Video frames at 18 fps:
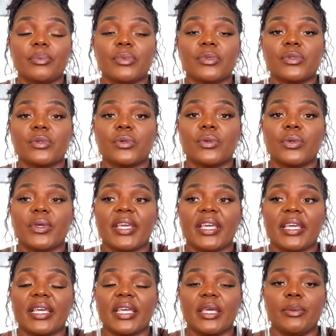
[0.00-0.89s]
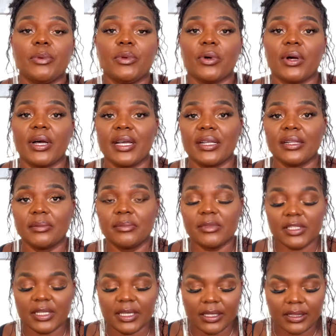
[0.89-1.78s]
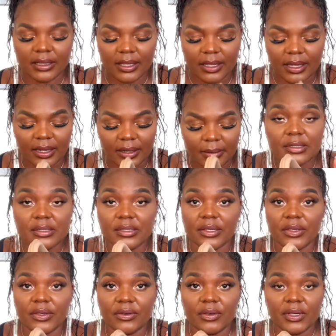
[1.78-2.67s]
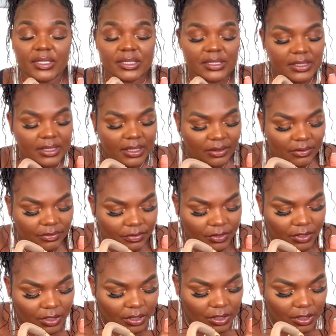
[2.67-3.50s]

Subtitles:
so you can keep your items in there, secure and safe.